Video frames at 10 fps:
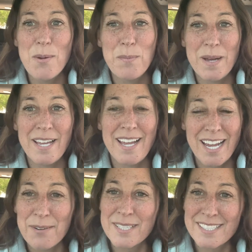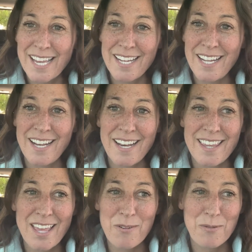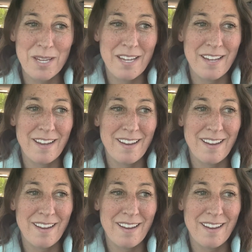but how exciting that we